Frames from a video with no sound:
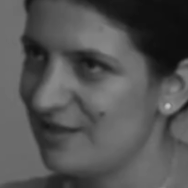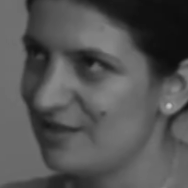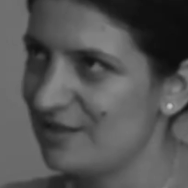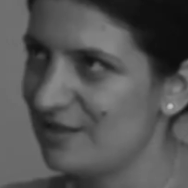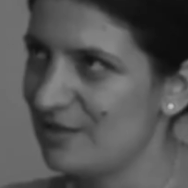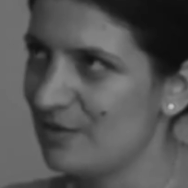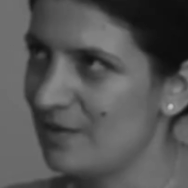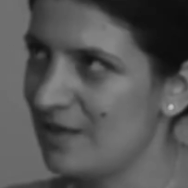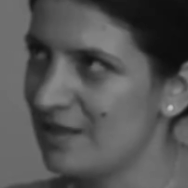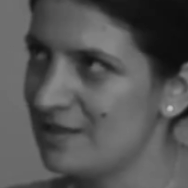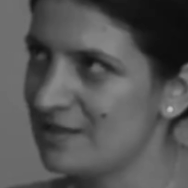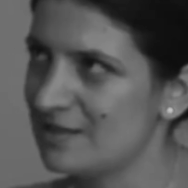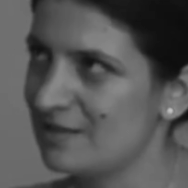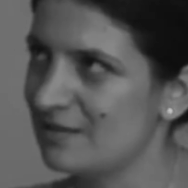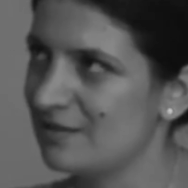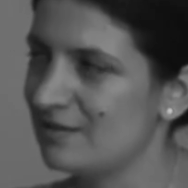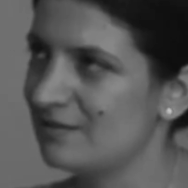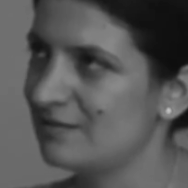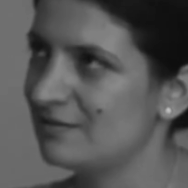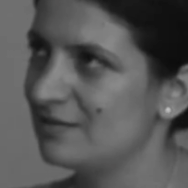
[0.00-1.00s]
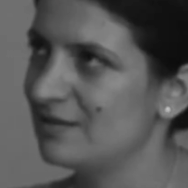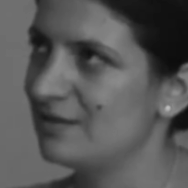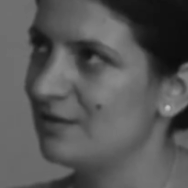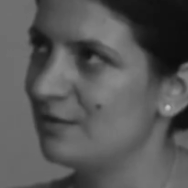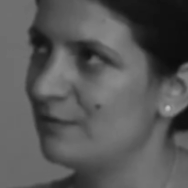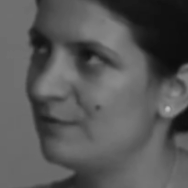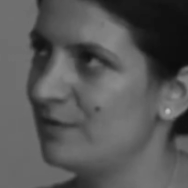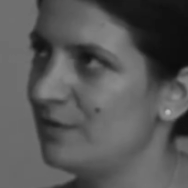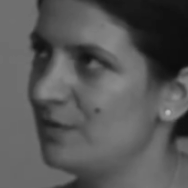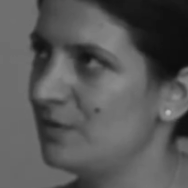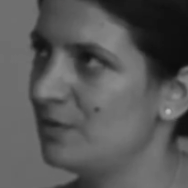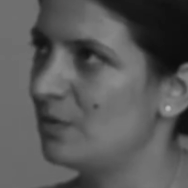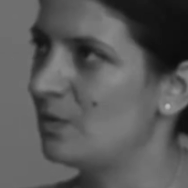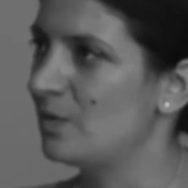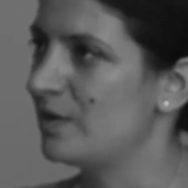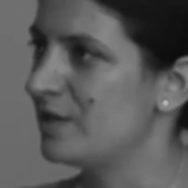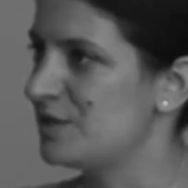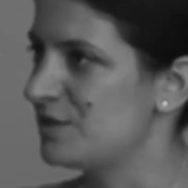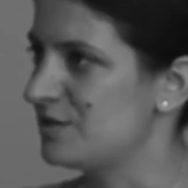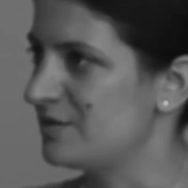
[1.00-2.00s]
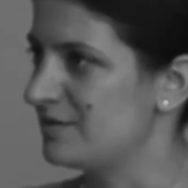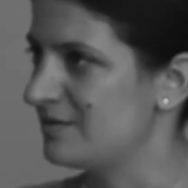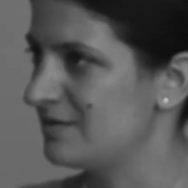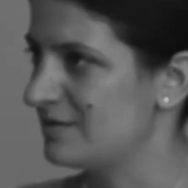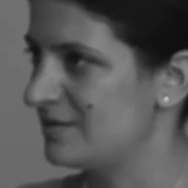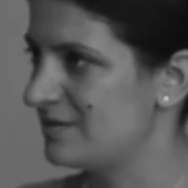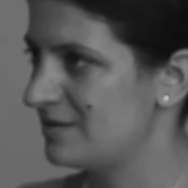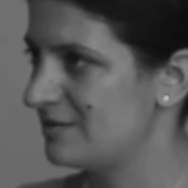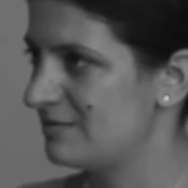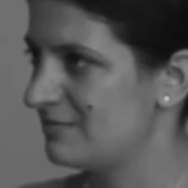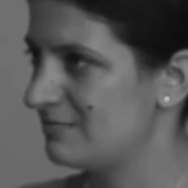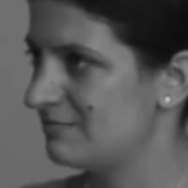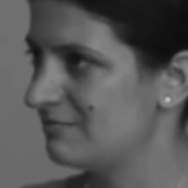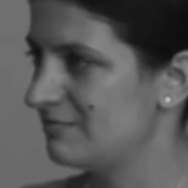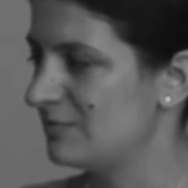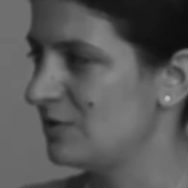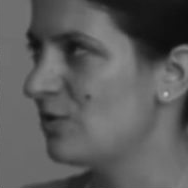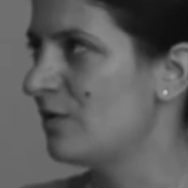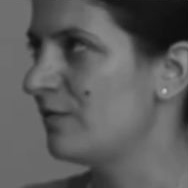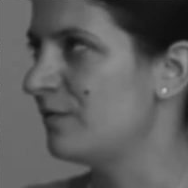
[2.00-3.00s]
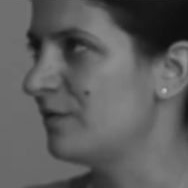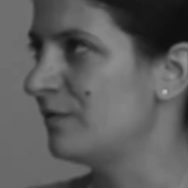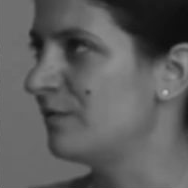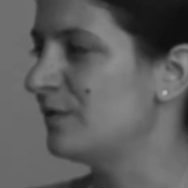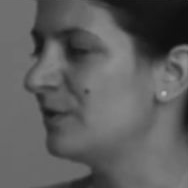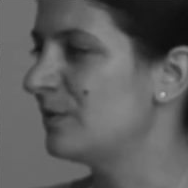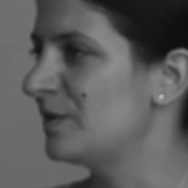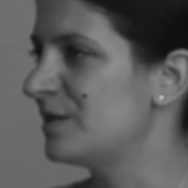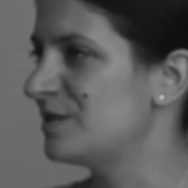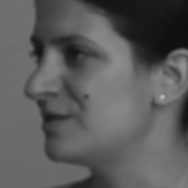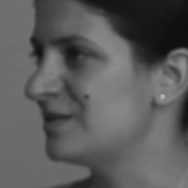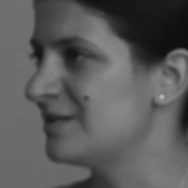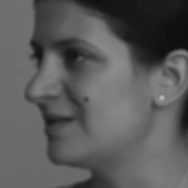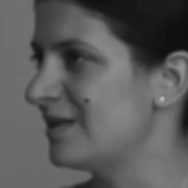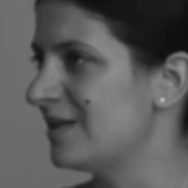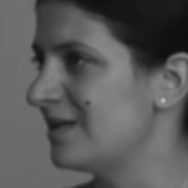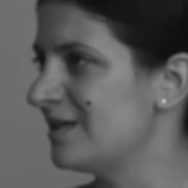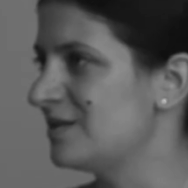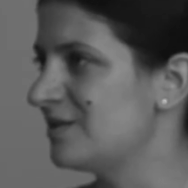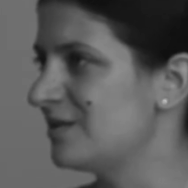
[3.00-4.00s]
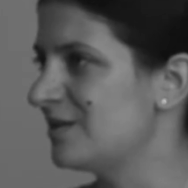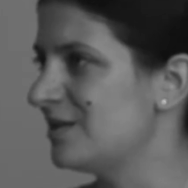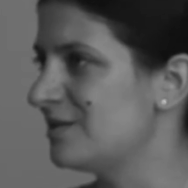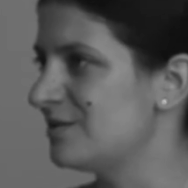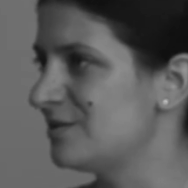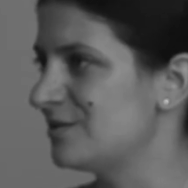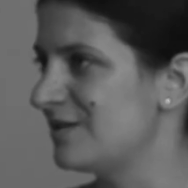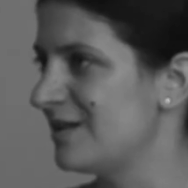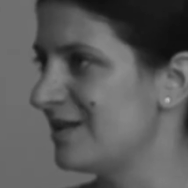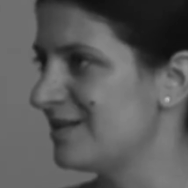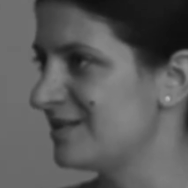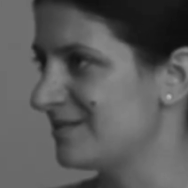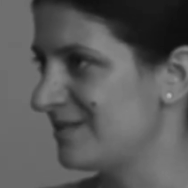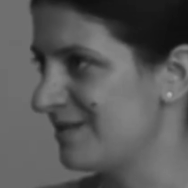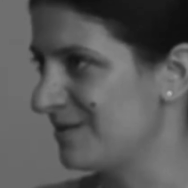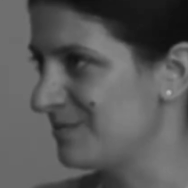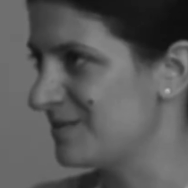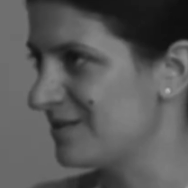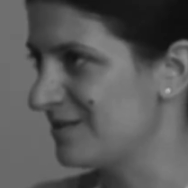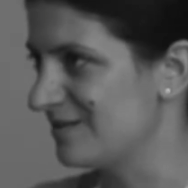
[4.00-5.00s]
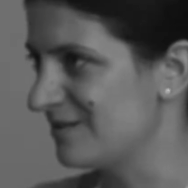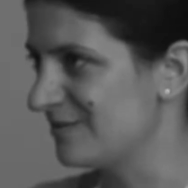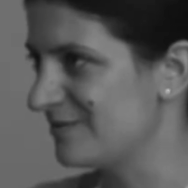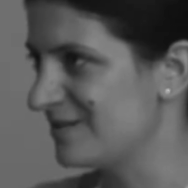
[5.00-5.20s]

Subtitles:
you ask a few questions. You offer a few questions that educators should ask themselves.